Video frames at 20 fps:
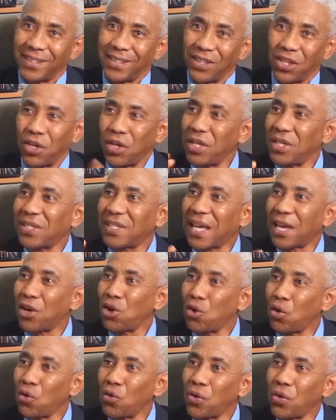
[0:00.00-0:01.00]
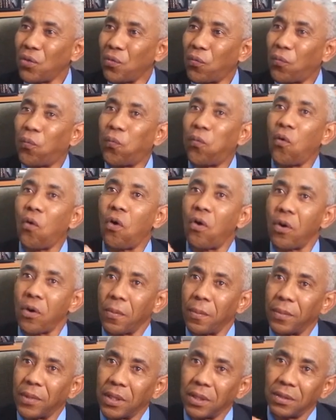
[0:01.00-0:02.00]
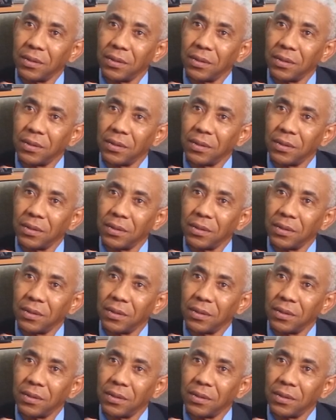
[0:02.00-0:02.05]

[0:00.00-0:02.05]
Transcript: There is another form